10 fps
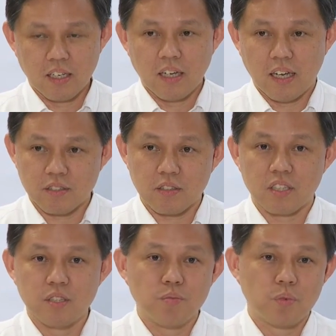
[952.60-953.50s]
As a
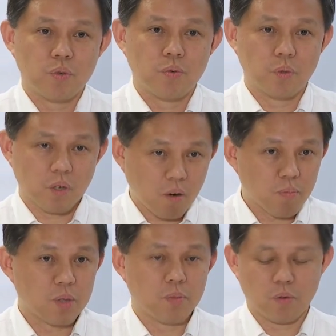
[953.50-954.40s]
team, we will
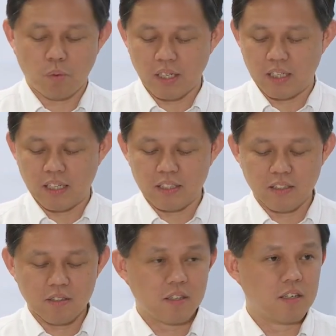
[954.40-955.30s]
complement one
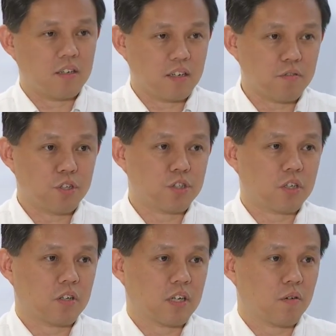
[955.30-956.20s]
another,
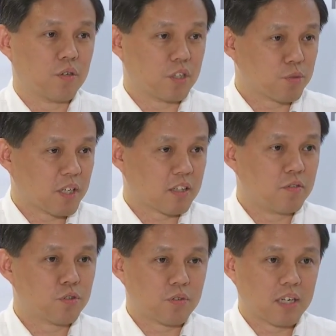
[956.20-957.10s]
leveraging on our respective
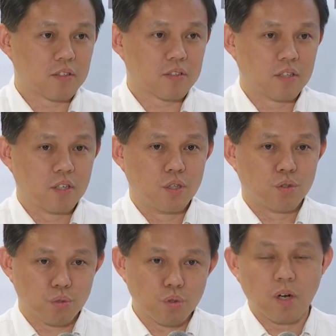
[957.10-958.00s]
strengths
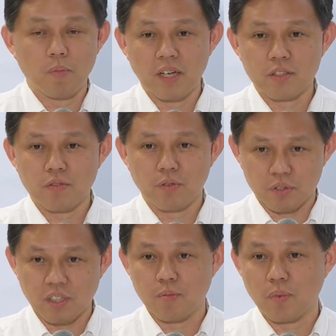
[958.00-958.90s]
to do our best for
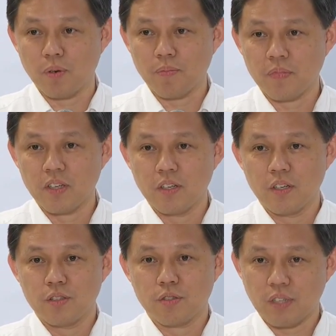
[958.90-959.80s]
Singapore.
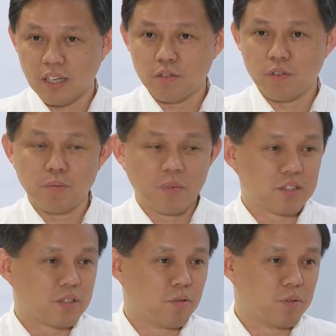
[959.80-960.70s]
So thank you very
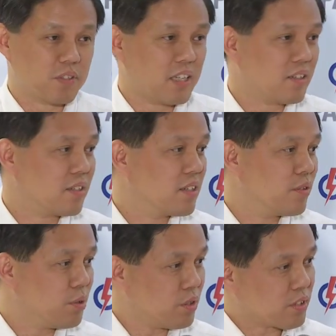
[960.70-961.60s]
much. With that,
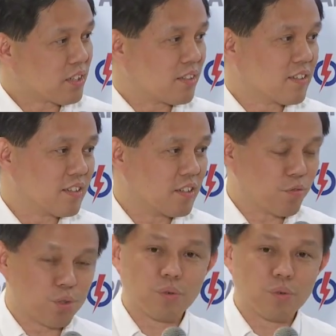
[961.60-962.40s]
we will take a few